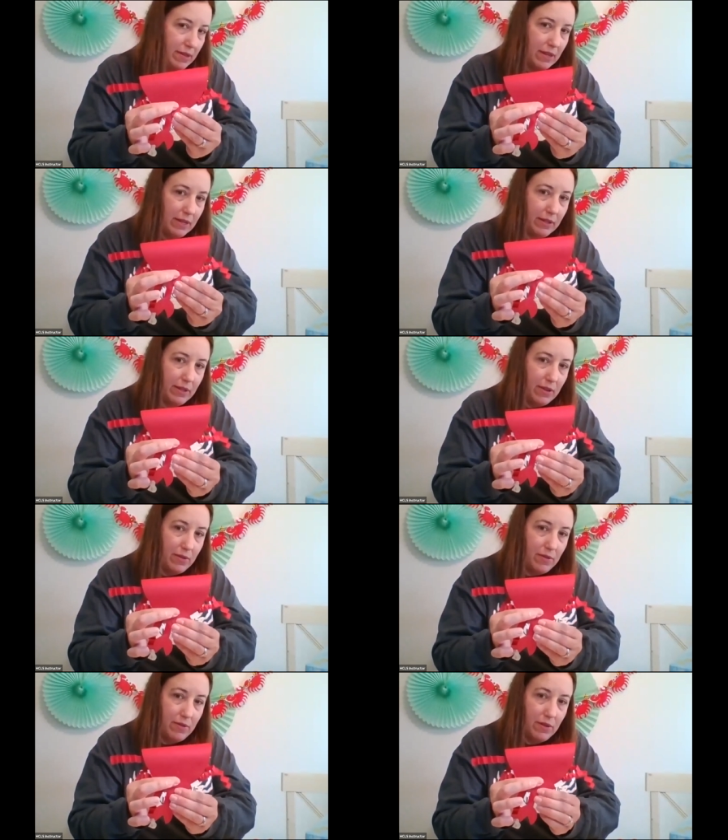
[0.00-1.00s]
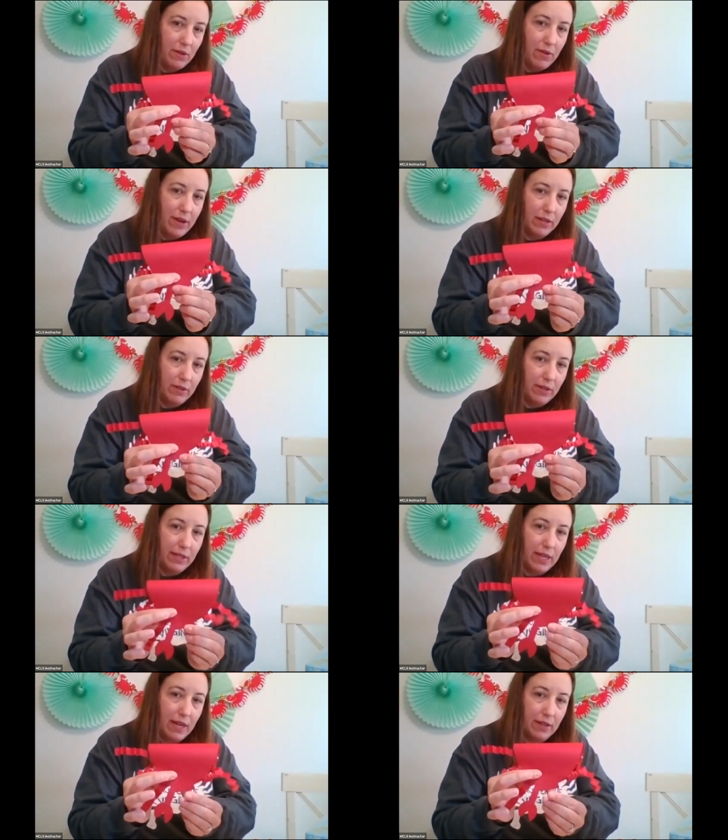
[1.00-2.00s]
like so. And go ahead and
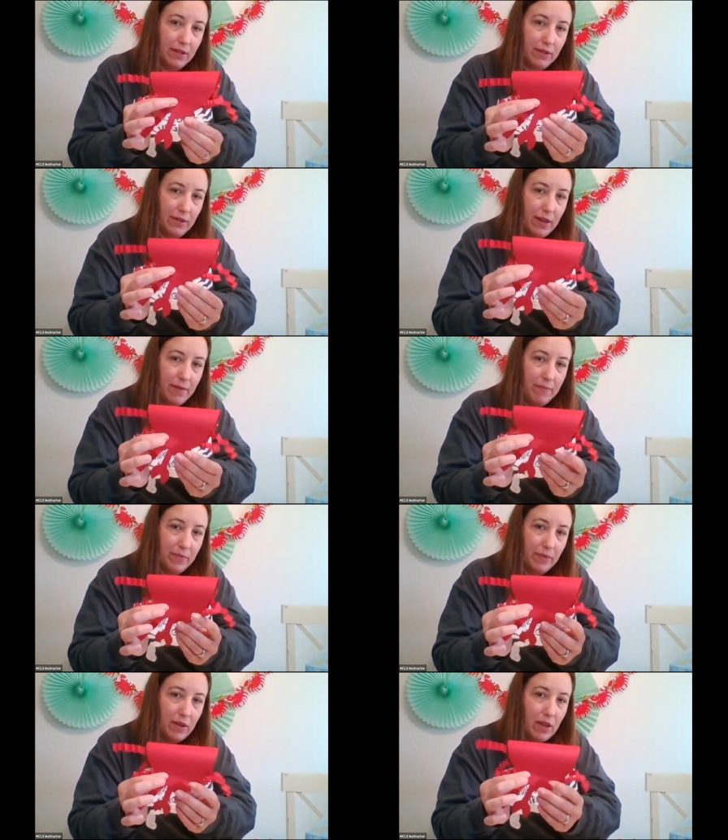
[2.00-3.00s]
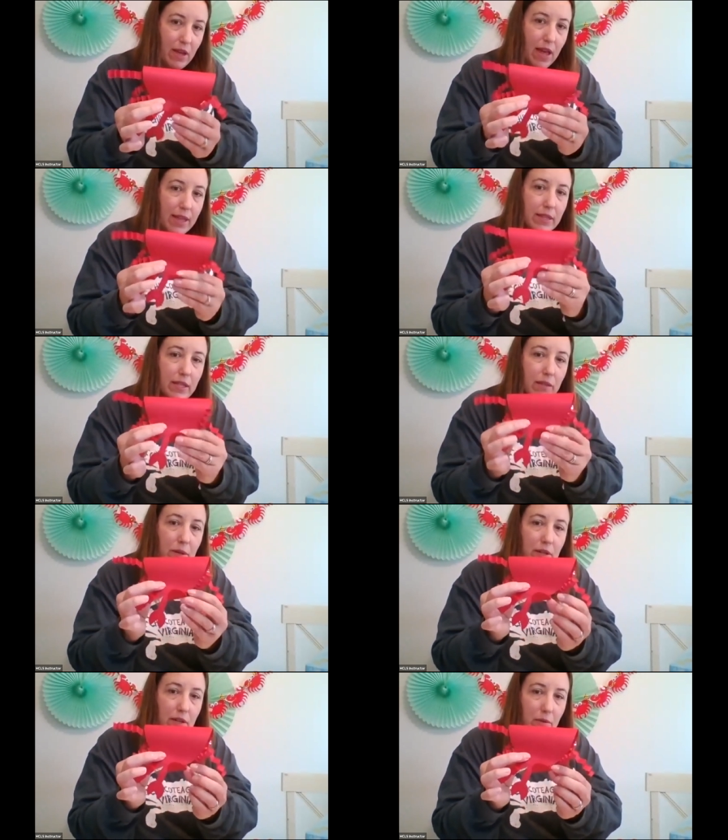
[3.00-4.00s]
crease that, okay? And this is
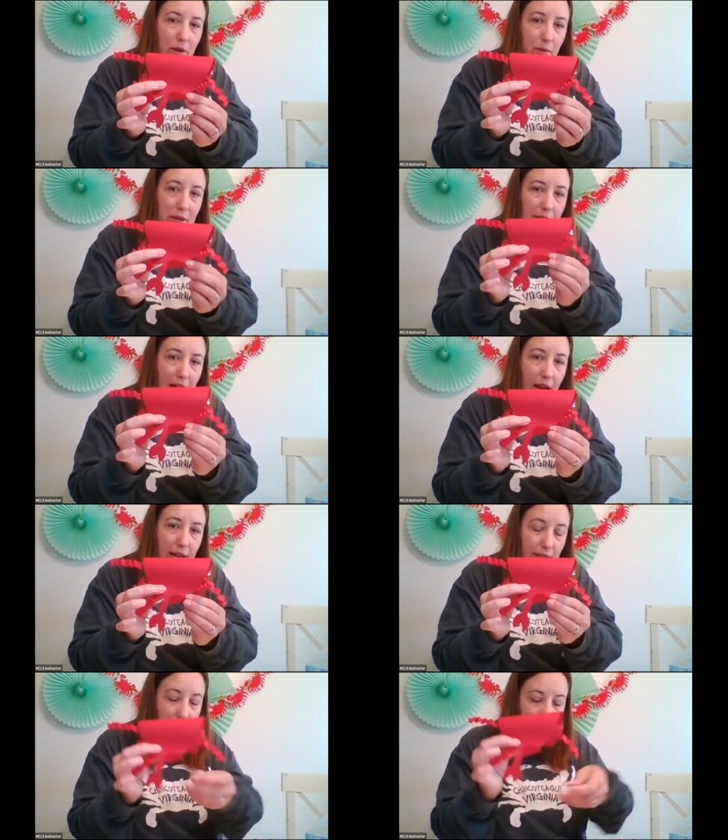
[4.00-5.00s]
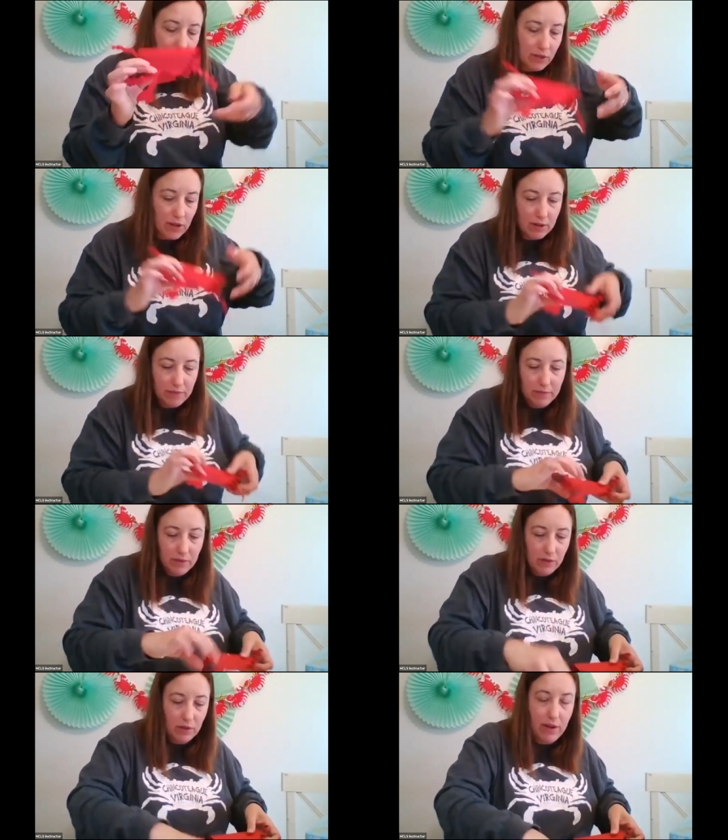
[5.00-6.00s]
where you're gonna wanna put the eye stalks on.
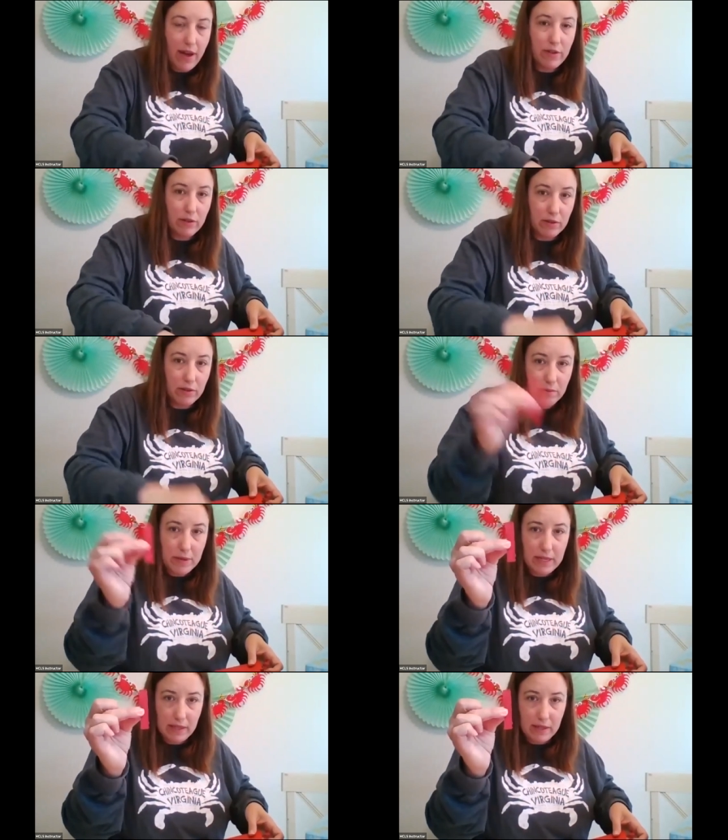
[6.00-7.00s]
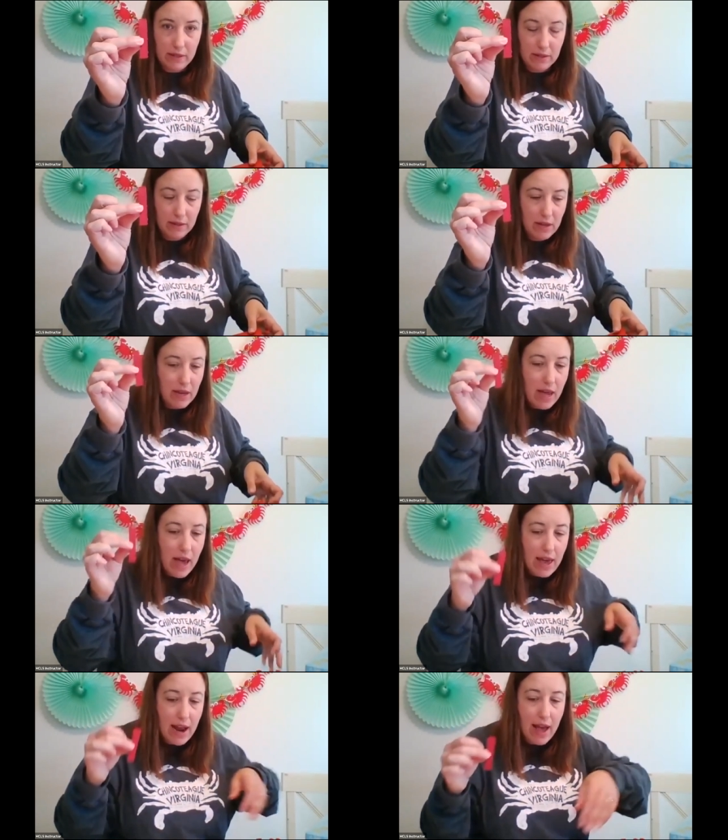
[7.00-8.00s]
So you have those little pieces
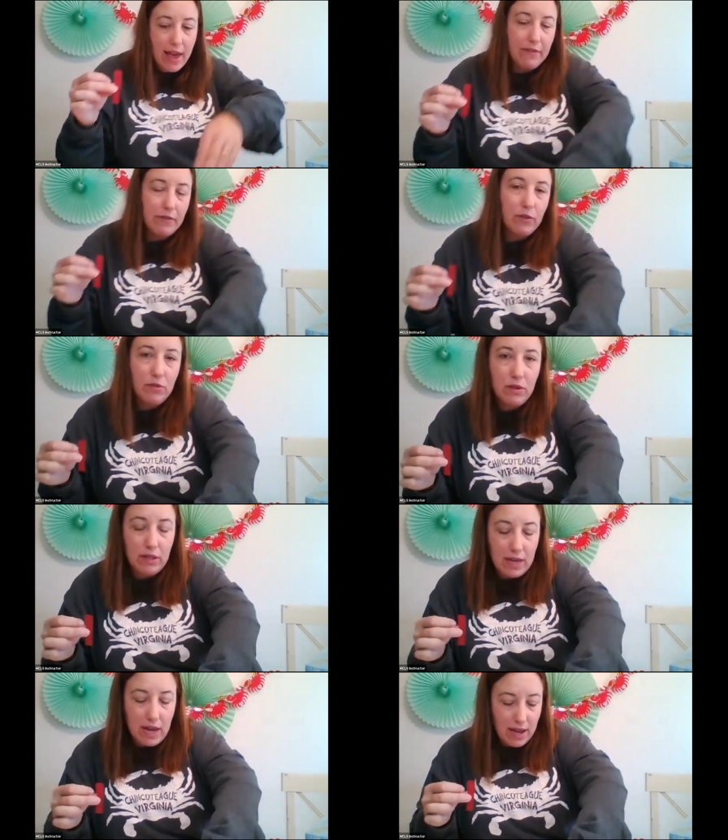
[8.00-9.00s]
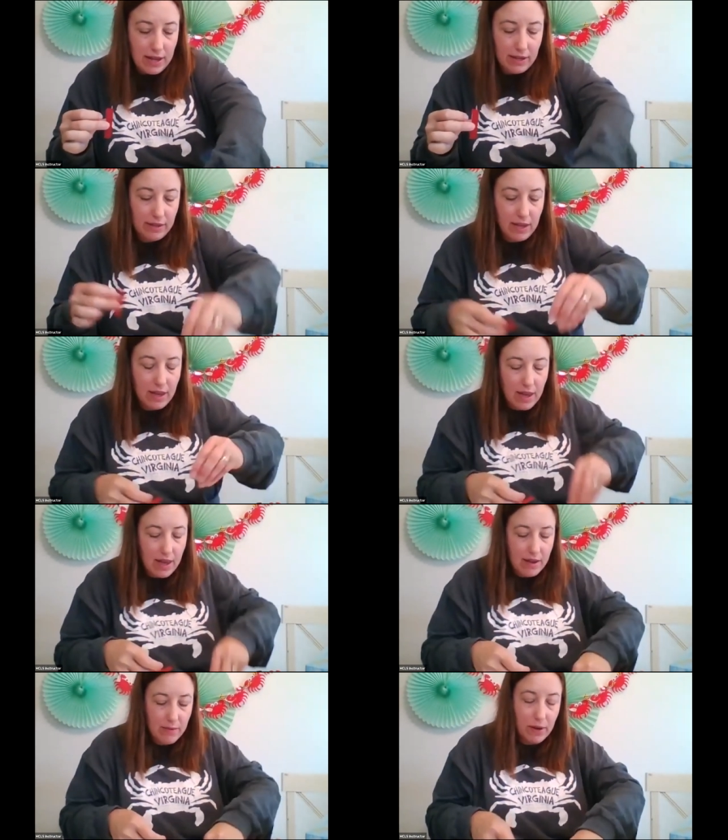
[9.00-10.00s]
and I have googly eyes.
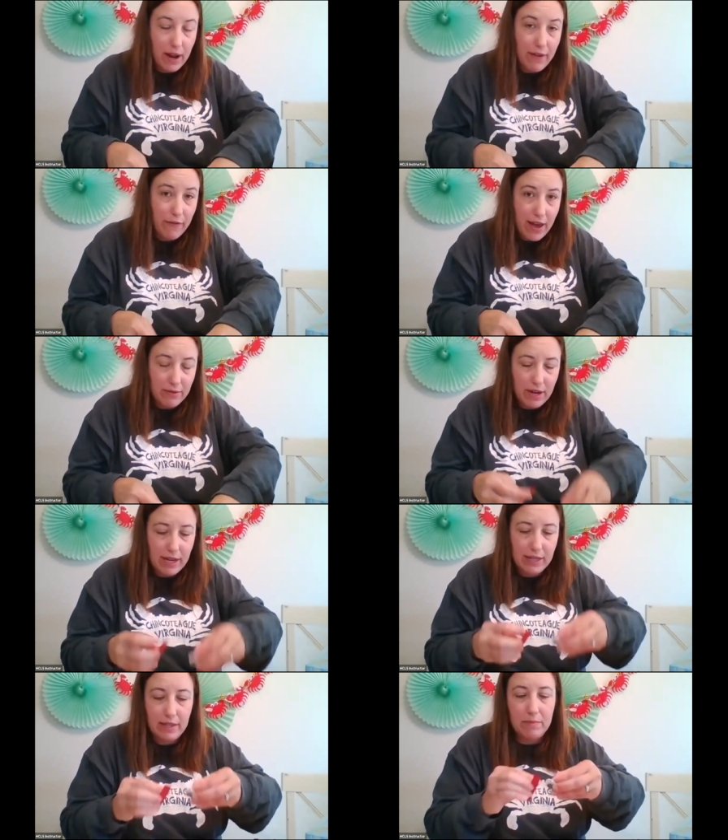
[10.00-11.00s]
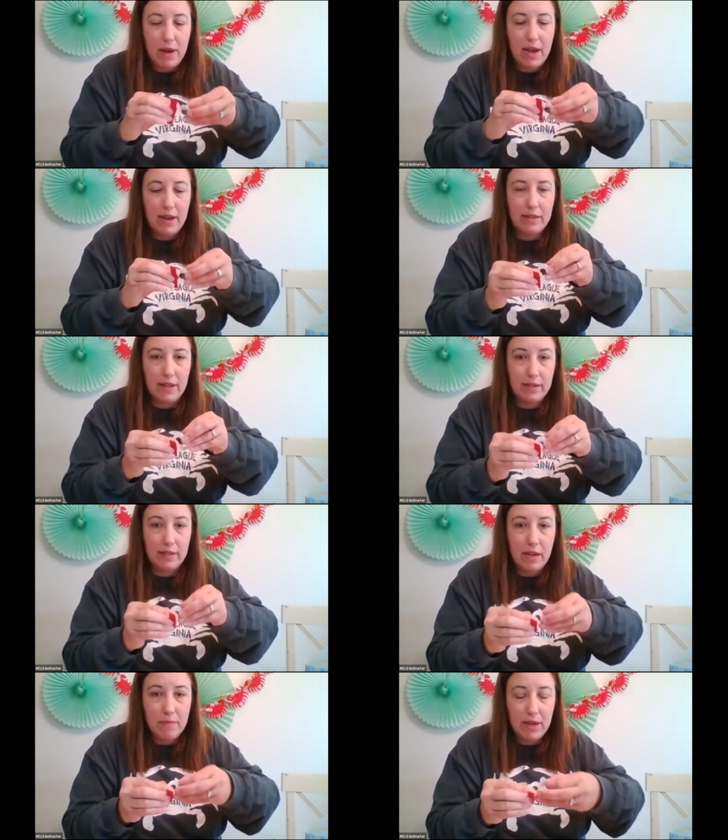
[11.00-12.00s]
And what I found when I did mine is I
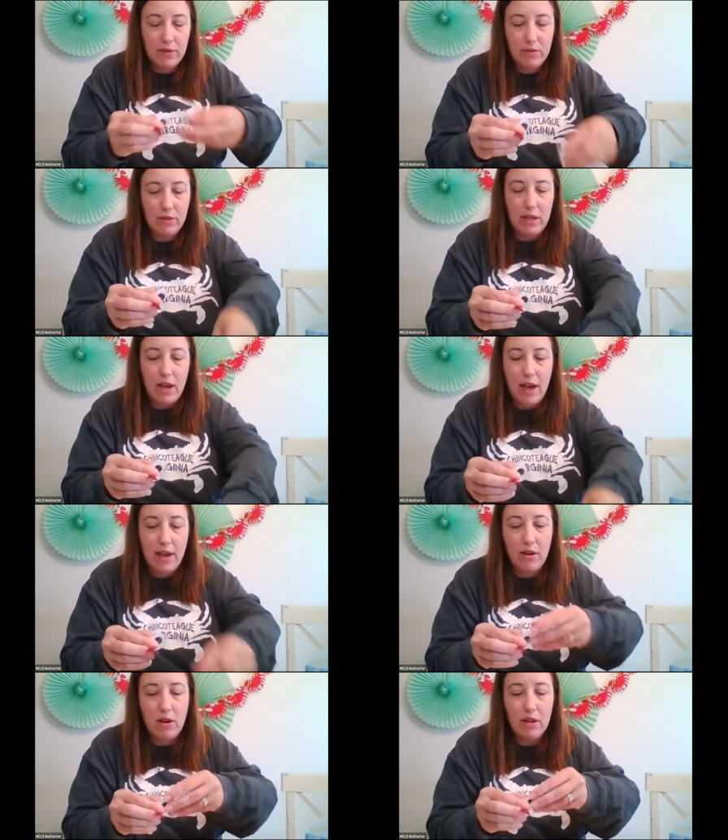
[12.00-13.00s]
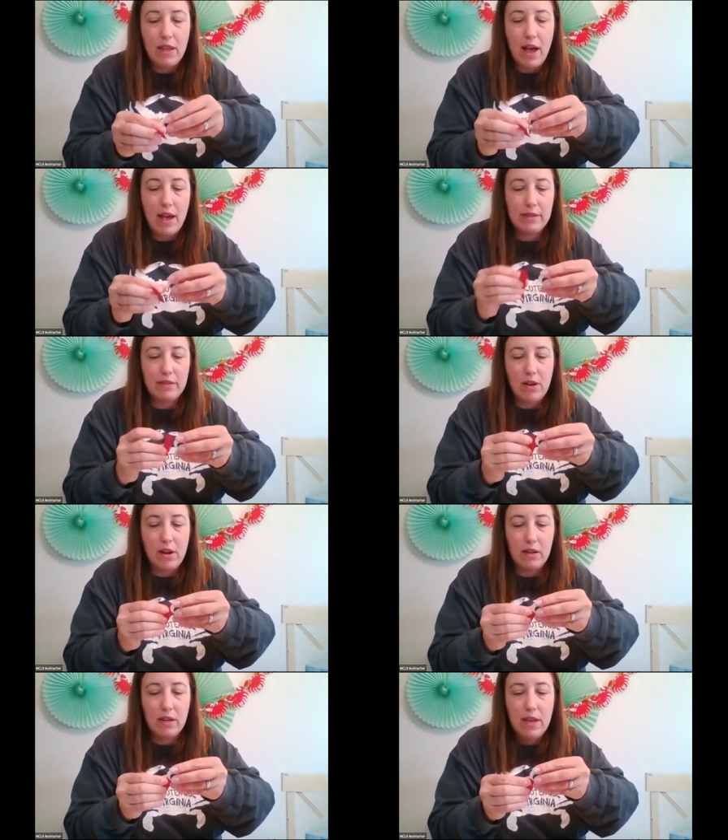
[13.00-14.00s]
stuck my googly eye on the eye
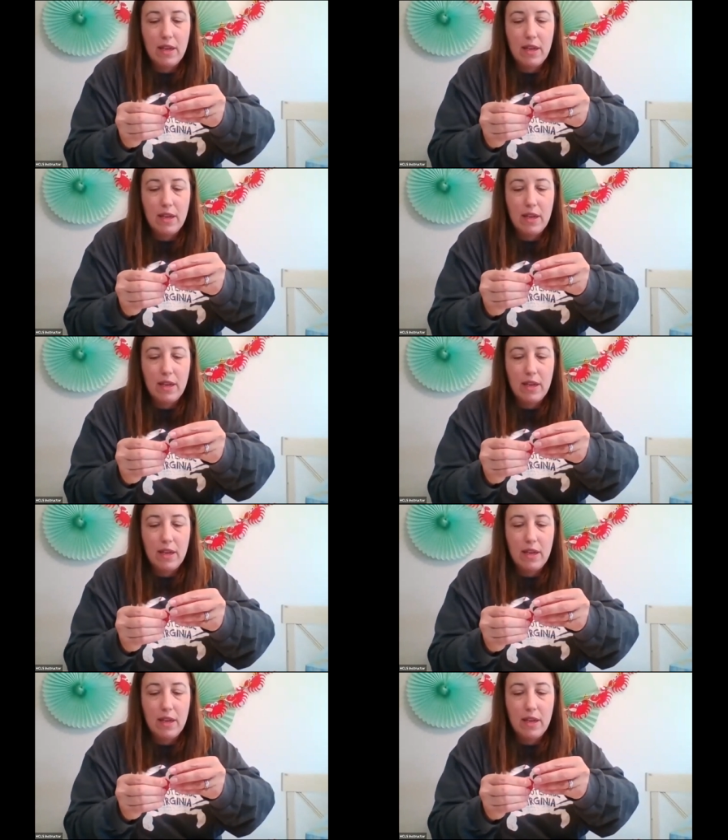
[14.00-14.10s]
stalk